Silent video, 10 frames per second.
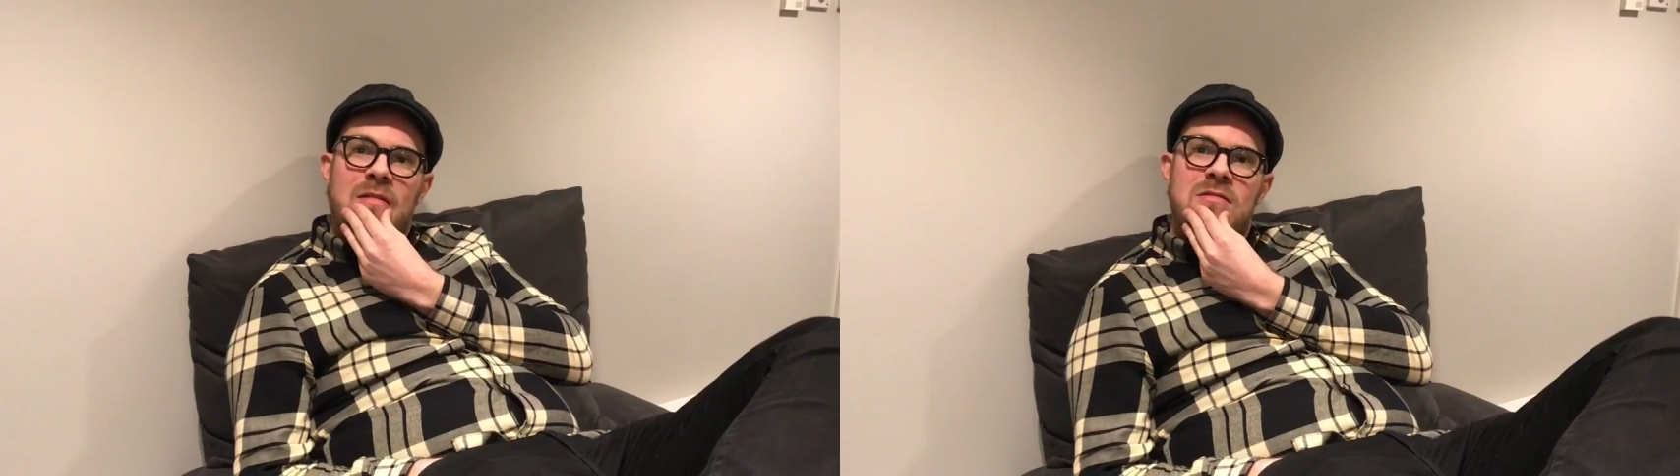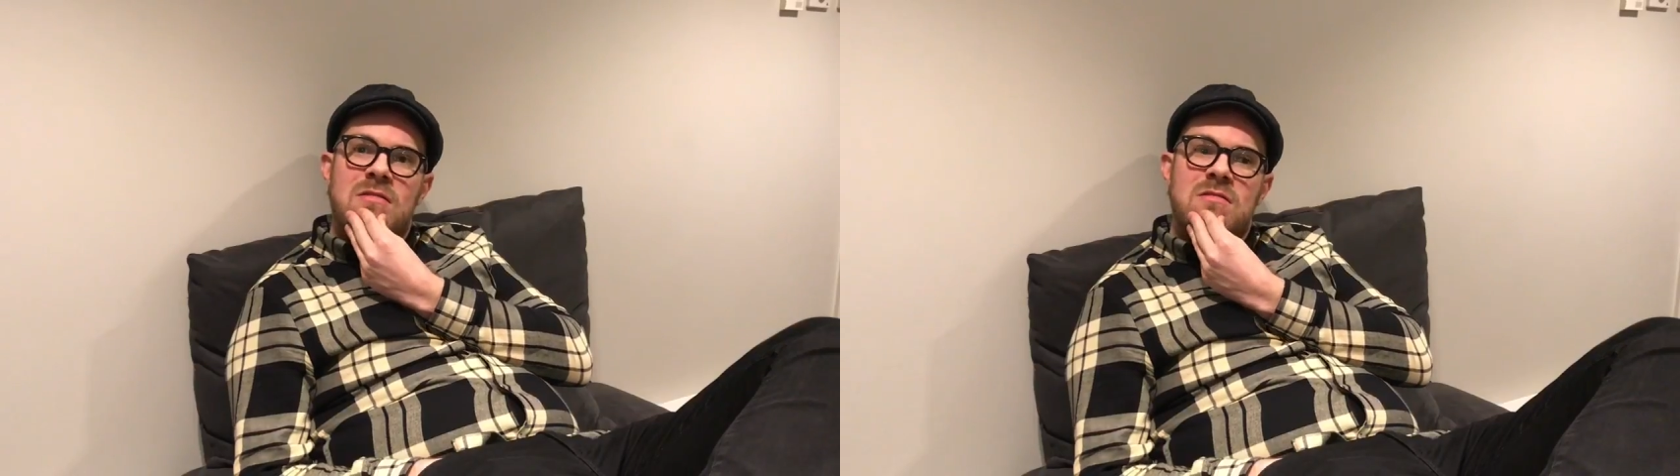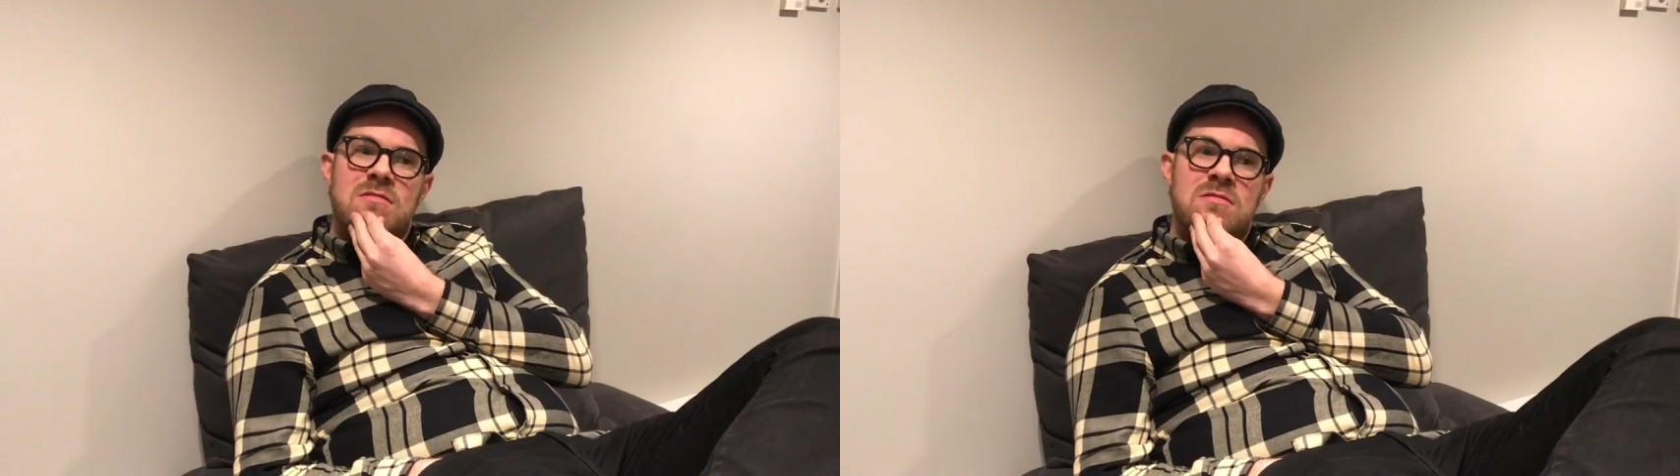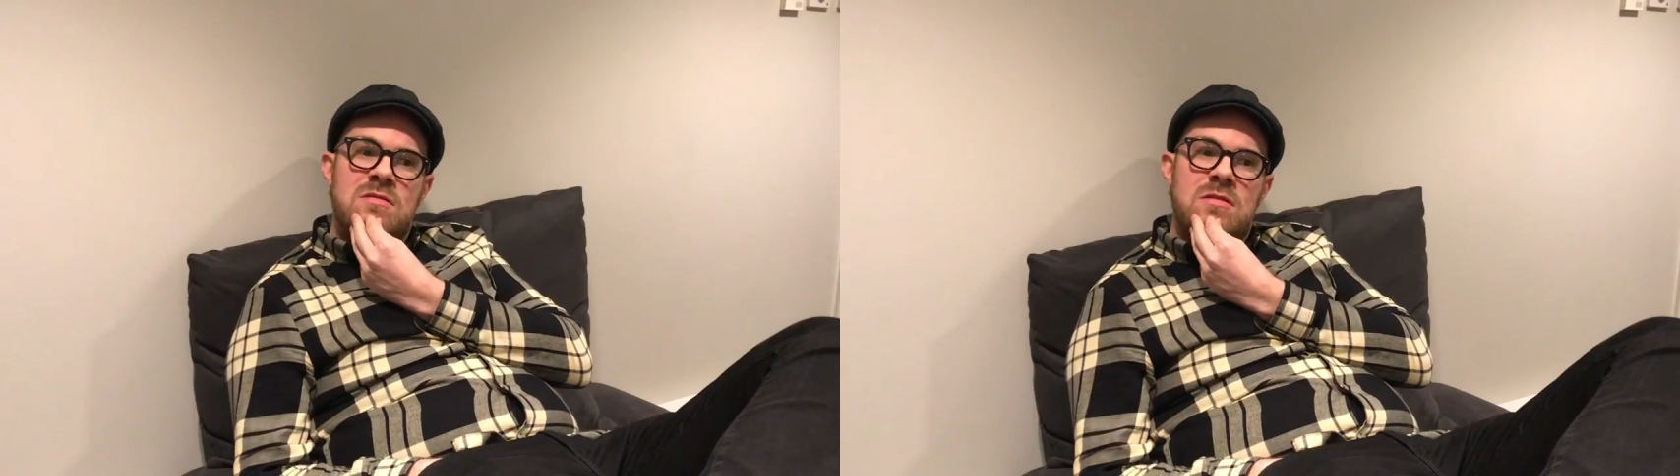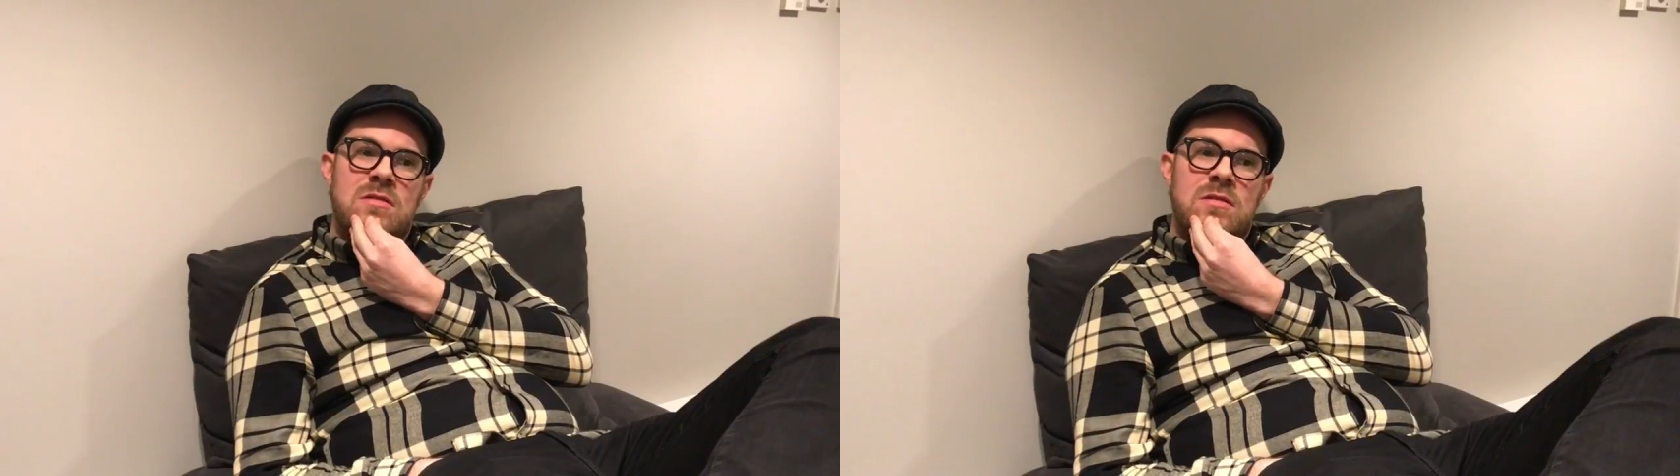a good
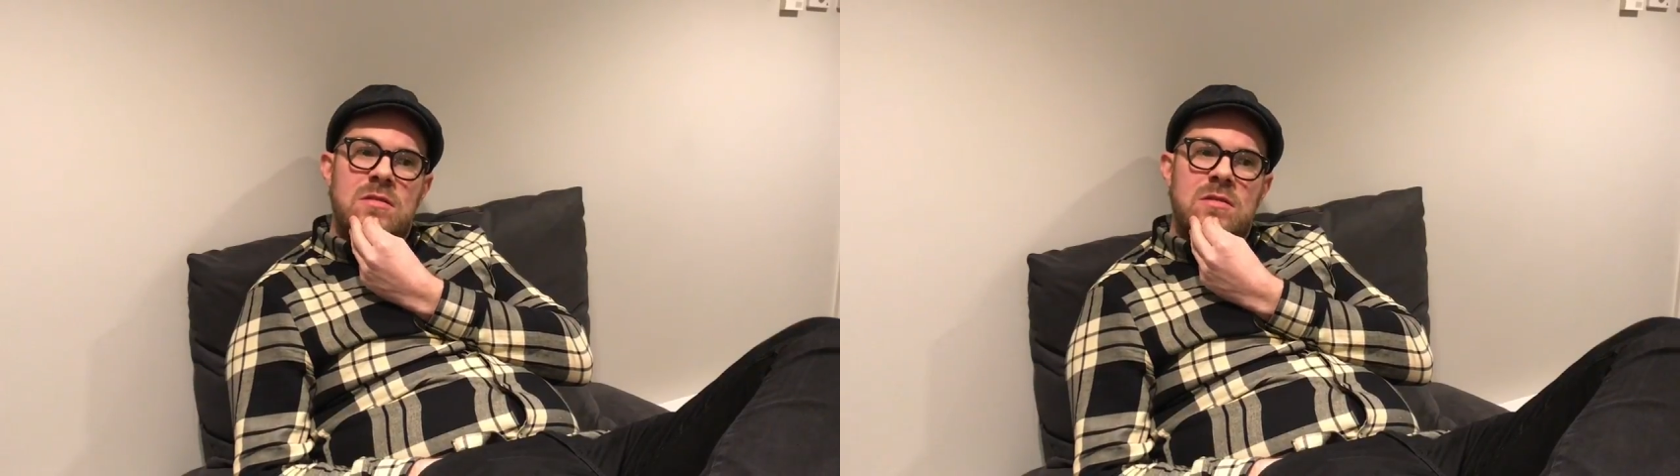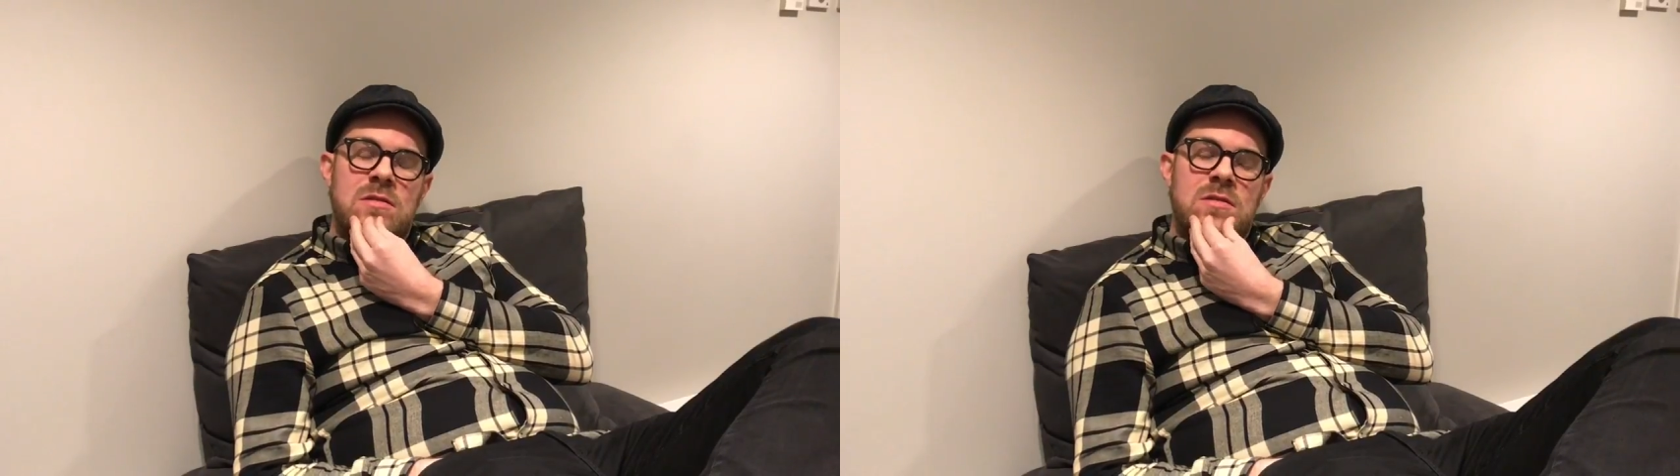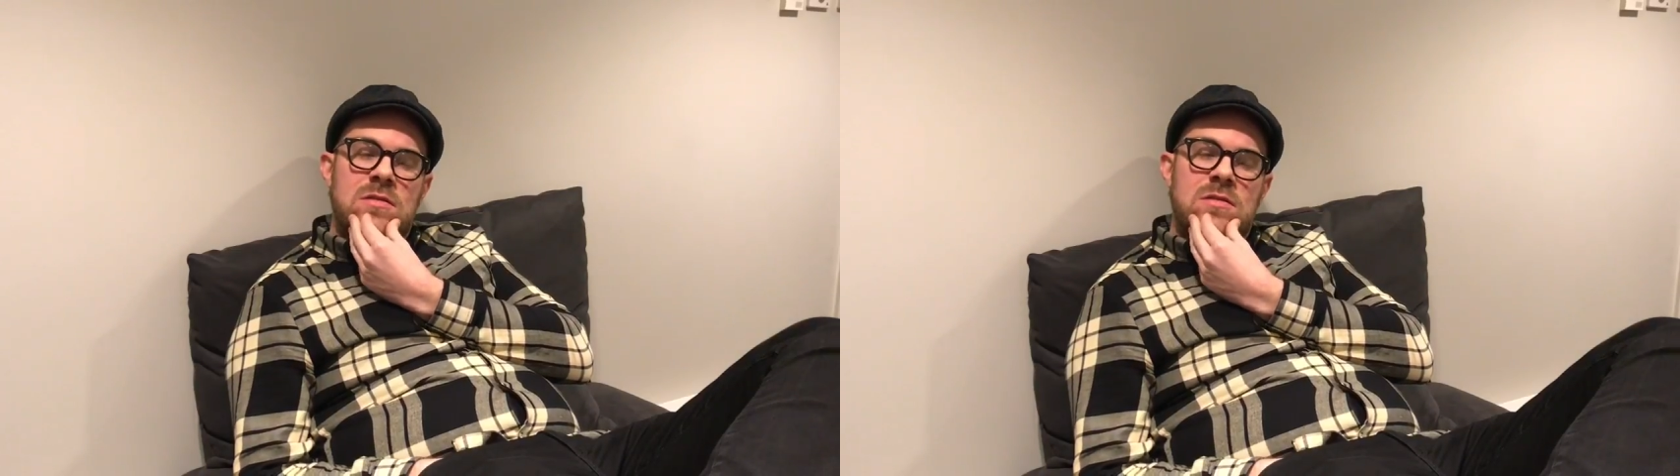drummer to you?